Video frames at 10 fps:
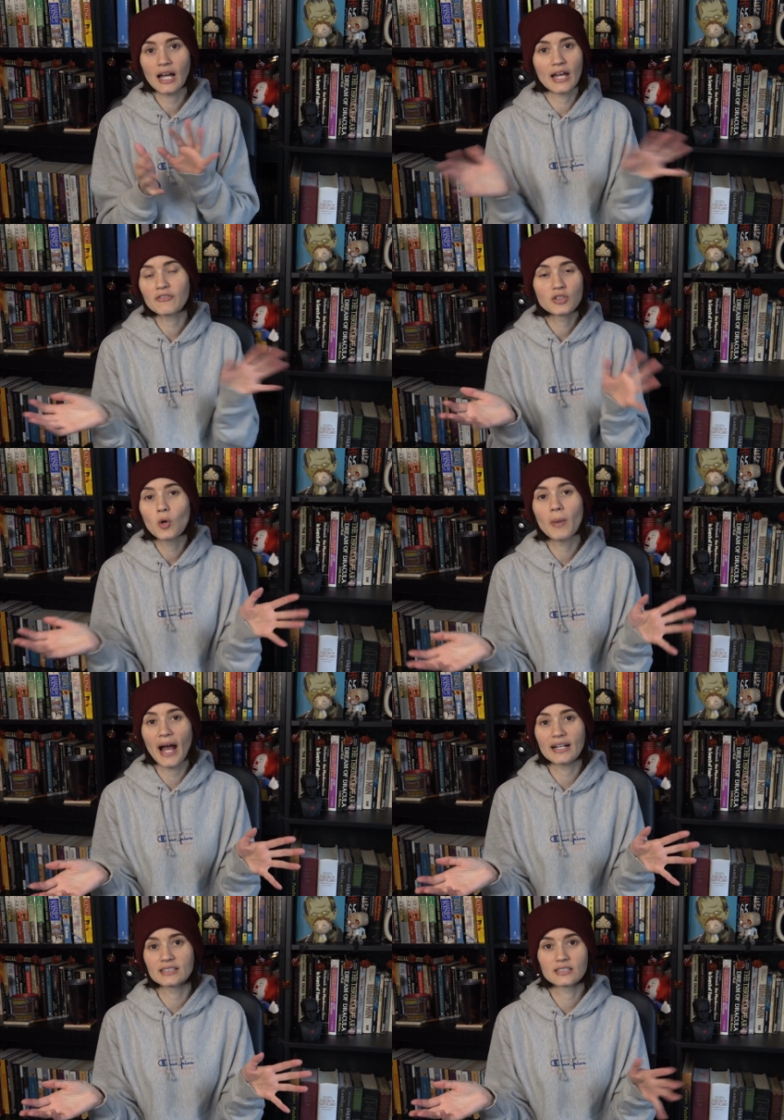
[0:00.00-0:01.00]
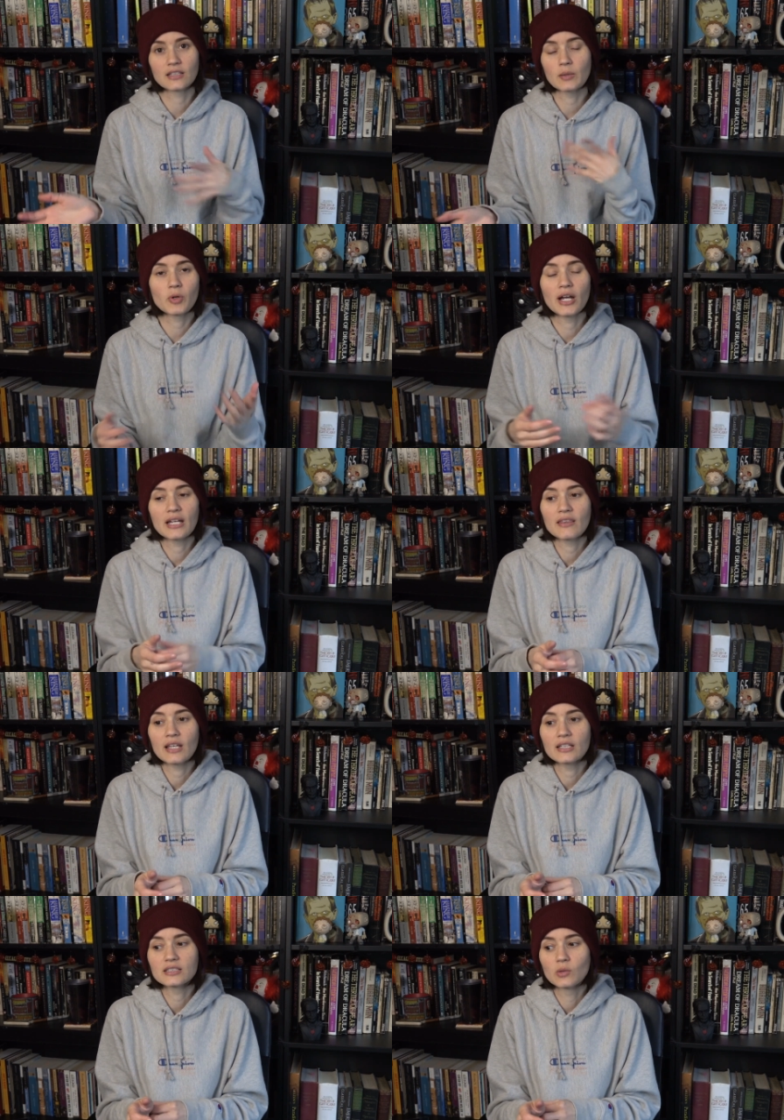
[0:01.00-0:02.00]
I have no bags to like put anything
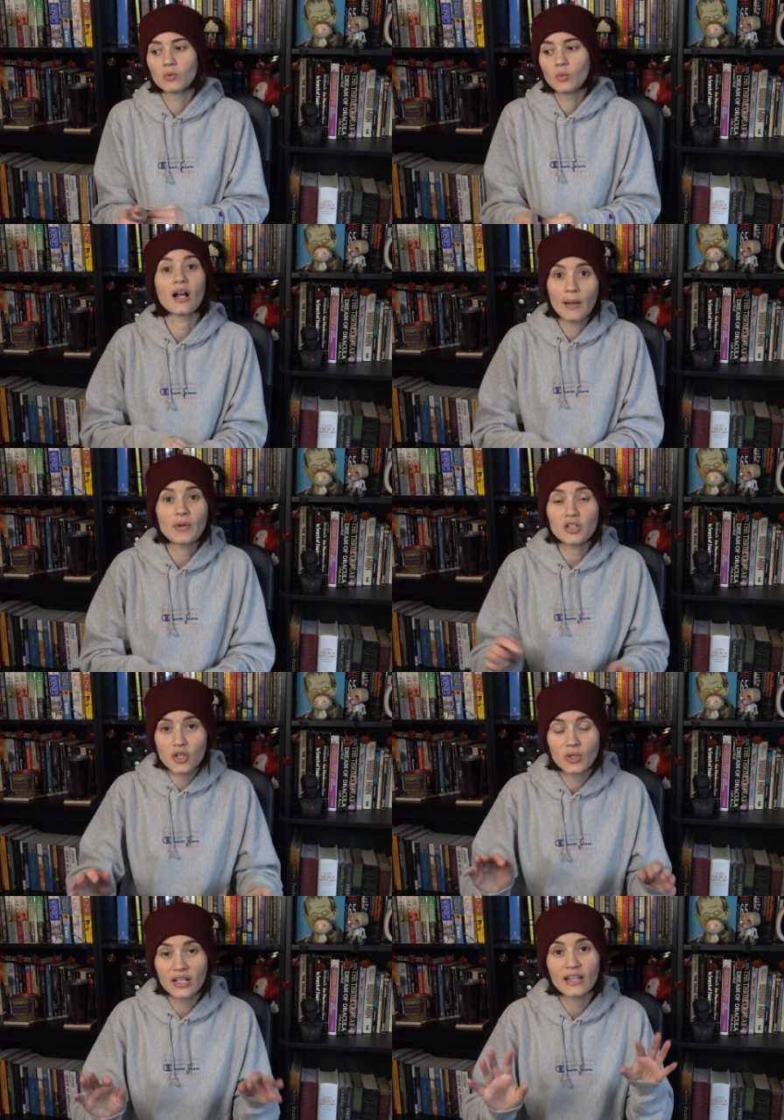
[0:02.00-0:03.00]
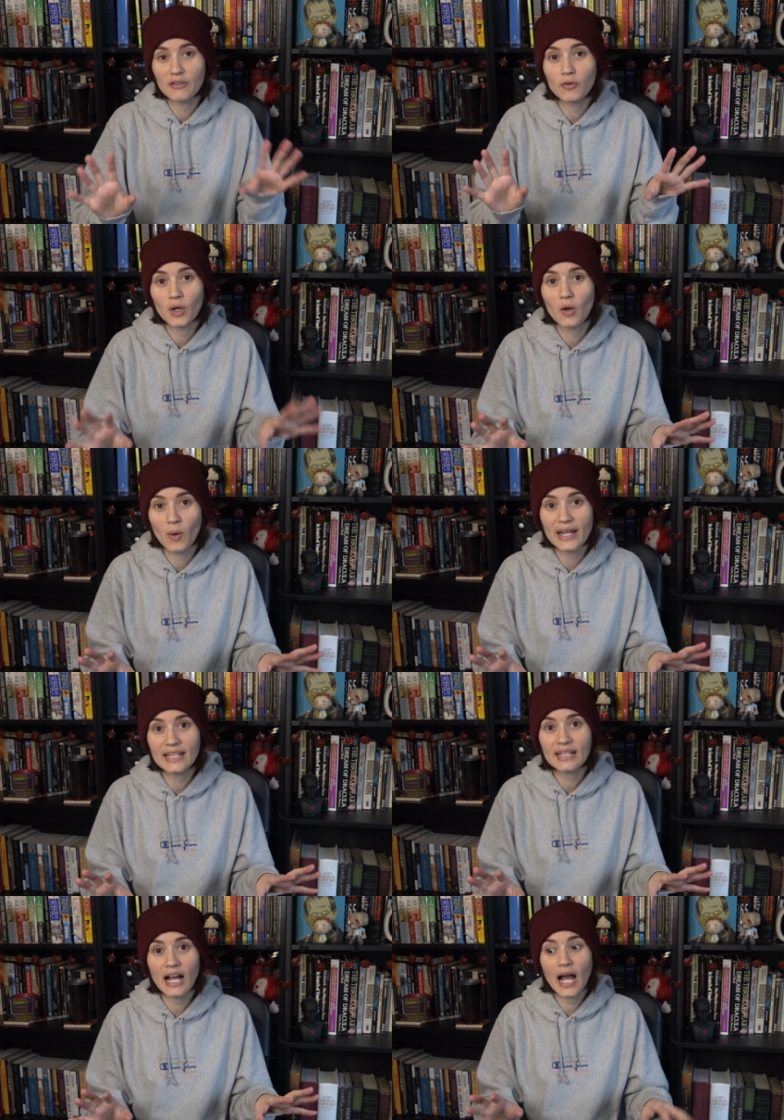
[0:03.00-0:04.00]
in, so I'm not joking, like for our
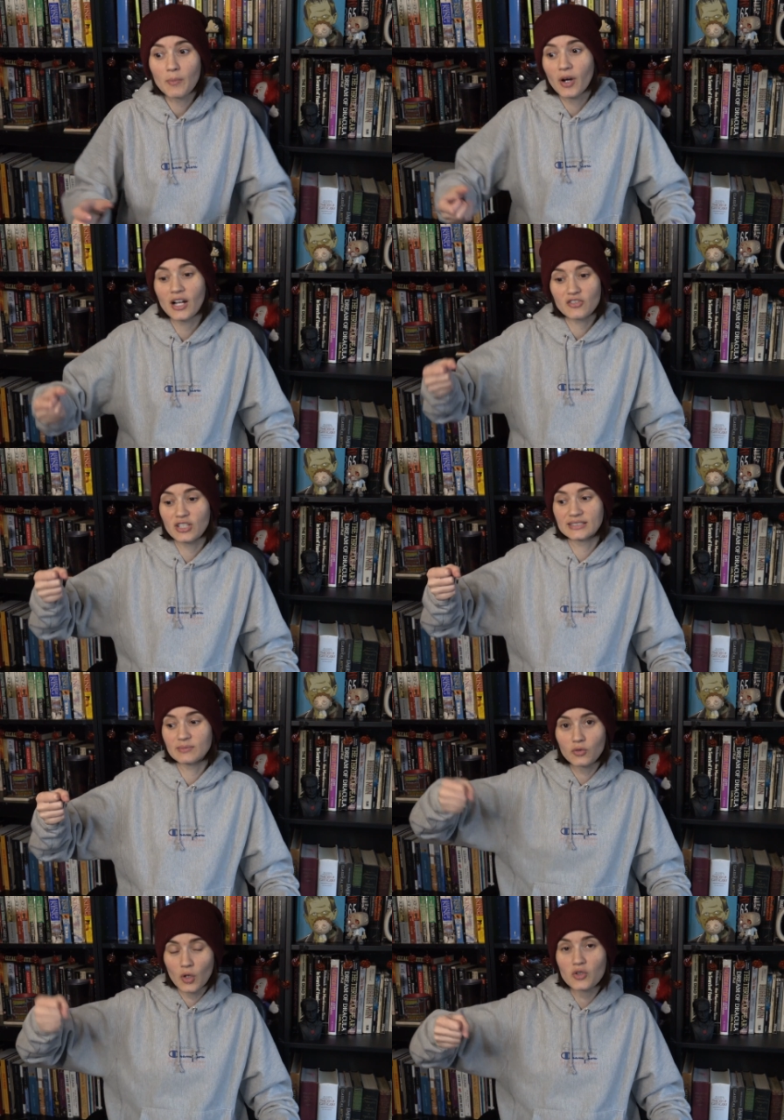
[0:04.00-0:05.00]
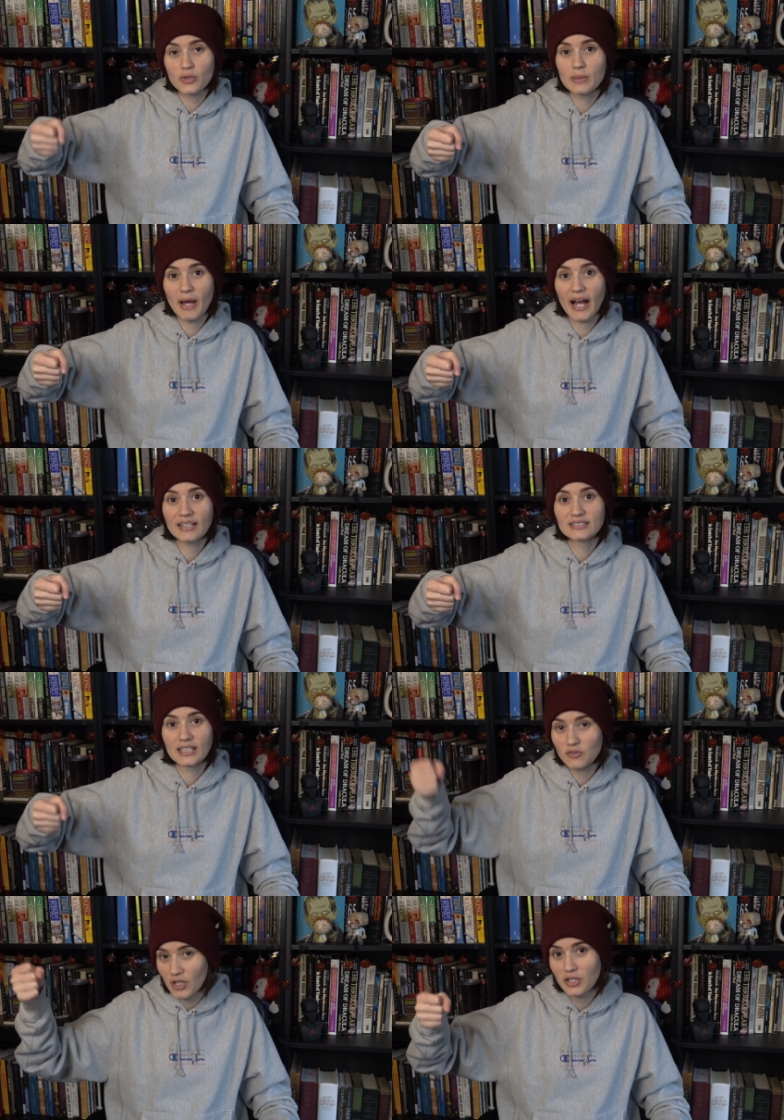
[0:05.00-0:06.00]
wedding, I brought just grocery bags,
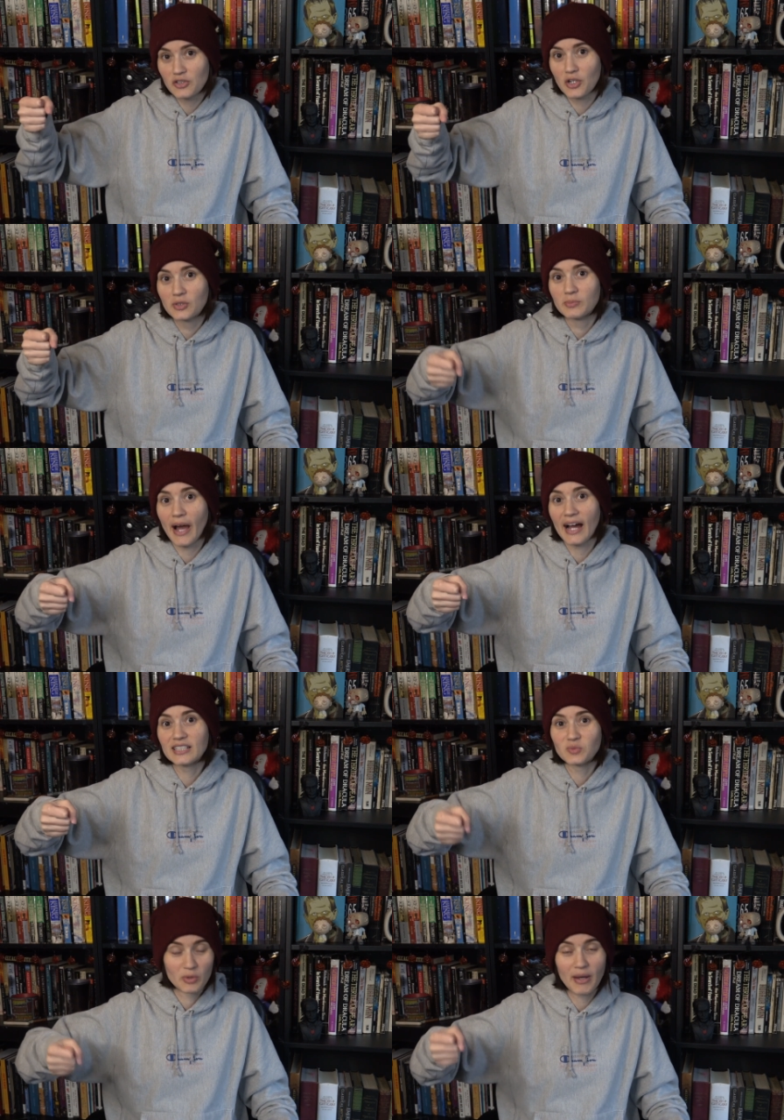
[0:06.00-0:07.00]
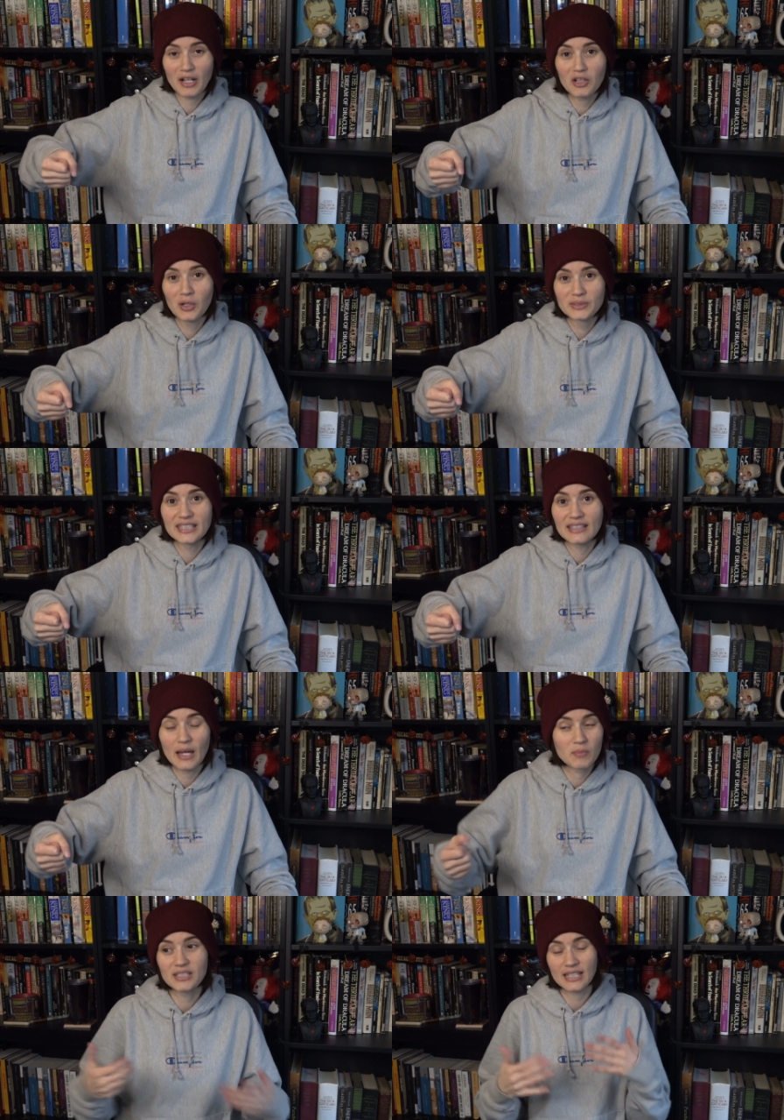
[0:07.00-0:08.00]
like Trader Joe's bags with my clothes in
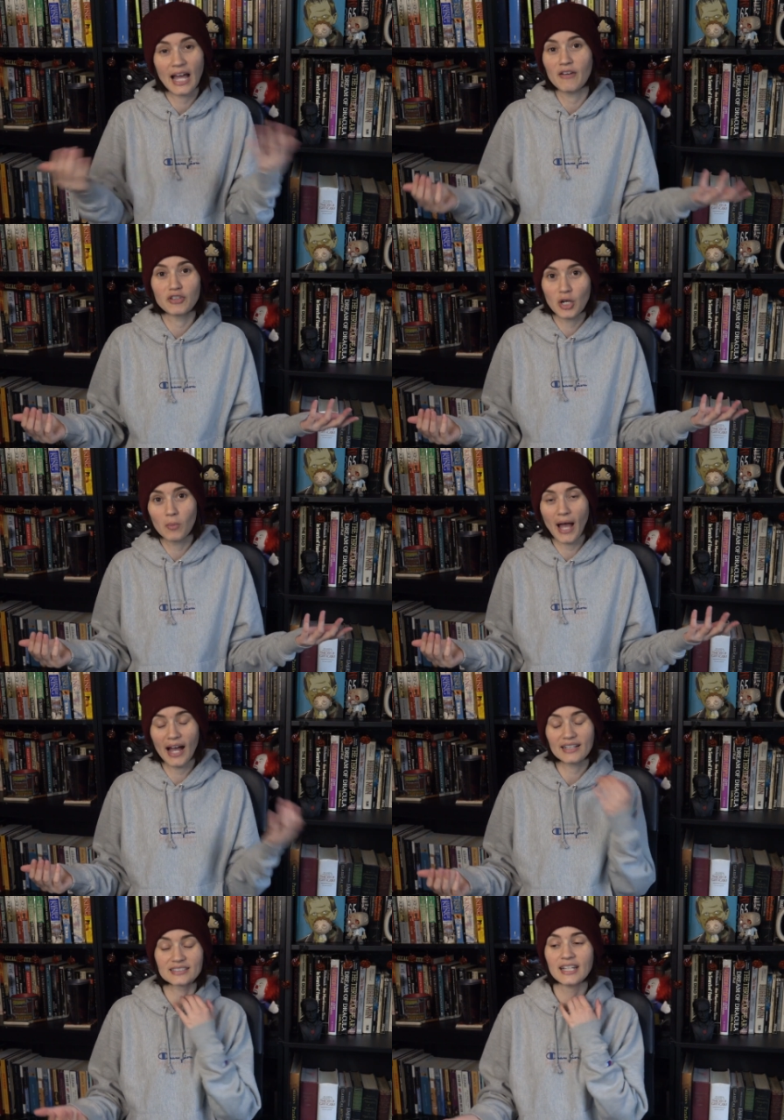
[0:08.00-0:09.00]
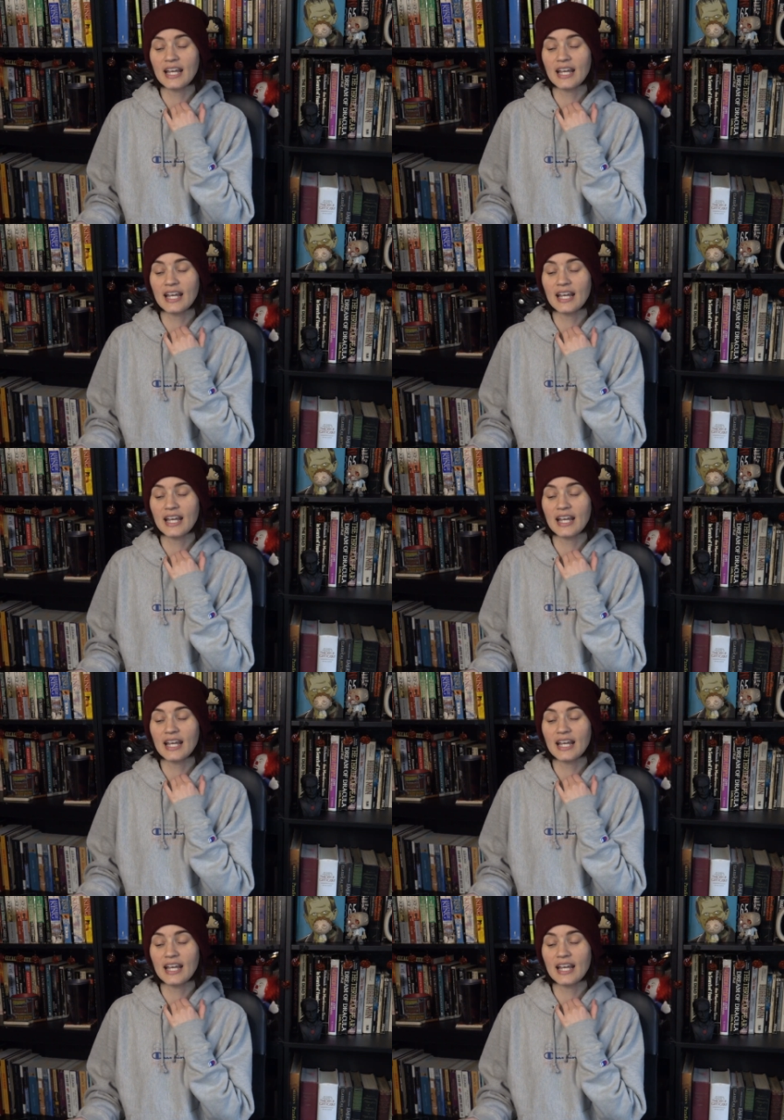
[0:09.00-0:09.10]
them because I have no bags.